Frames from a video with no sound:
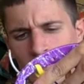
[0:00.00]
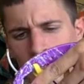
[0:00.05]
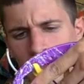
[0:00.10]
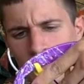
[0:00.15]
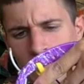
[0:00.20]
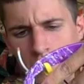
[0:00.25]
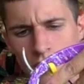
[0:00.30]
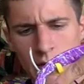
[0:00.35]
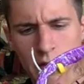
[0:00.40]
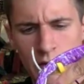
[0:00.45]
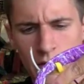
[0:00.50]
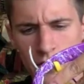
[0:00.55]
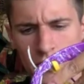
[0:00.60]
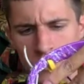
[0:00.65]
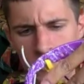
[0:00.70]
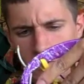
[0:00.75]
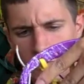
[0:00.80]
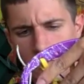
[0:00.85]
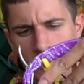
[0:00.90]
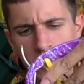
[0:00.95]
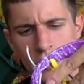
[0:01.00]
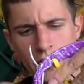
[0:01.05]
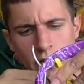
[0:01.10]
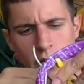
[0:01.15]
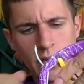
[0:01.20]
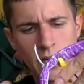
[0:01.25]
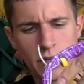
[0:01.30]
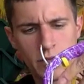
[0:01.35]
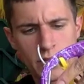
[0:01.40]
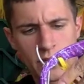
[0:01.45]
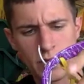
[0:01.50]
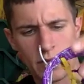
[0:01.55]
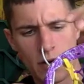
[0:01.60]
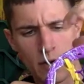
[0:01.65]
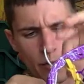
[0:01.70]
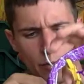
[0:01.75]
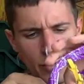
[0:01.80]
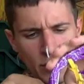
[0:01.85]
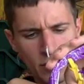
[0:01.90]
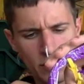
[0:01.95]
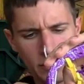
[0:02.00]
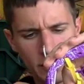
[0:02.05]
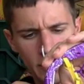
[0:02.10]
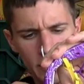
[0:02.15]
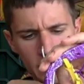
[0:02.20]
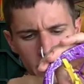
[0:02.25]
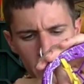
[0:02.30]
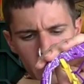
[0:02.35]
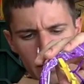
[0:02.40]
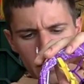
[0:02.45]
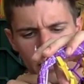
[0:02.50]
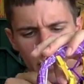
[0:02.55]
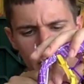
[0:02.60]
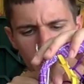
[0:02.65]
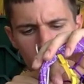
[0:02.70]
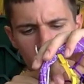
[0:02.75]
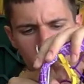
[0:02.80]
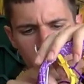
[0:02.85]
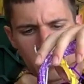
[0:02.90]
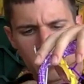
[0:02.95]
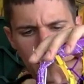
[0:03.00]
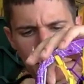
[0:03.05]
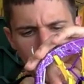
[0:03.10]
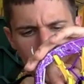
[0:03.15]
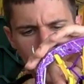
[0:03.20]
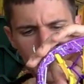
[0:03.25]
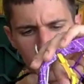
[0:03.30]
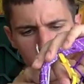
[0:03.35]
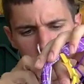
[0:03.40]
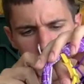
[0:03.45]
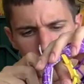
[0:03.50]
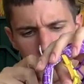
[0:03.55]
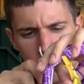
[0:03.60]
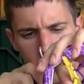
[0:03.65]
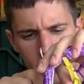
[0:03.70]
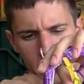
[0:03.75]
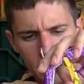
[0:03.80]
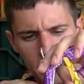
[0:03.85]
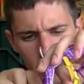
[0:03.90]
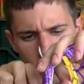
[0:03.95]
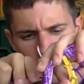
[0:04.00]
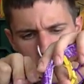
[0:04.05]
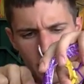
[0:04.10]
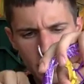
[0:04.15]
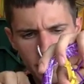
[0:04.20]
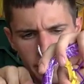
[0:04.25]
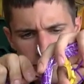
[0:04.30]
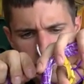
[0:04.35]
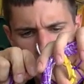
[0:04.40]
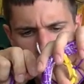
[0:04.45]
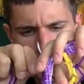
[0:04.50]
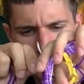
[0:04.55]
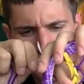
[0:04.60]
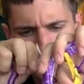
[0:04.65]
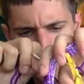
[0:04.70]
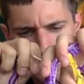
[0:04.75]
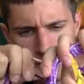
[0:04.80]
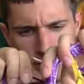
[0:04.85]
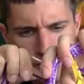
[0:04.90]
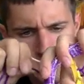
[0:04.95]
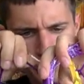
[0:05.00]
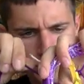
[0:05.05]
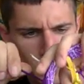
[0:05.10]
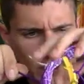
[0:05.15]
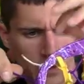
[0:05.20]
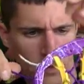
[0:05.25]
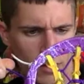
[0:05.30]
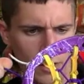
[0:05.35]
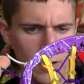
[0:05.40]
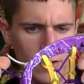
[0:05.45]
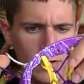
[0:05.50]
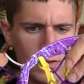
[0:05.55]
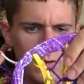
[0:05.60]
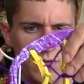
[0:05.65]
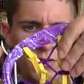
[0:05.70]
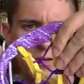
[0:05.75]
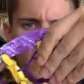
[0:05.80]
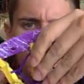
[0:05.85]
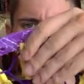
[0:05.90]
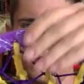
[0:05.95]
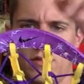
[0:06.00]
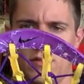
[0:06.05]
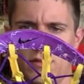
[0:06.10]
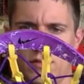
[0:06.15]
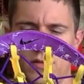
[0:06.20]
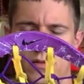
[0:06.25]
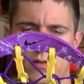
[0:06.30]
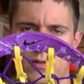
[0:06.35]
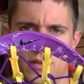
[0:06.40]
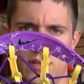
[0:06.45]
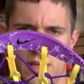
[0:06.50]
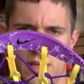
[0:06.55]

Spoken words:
So now this is where you're going to start pulling it so that it straightens itself out. Okay, so you see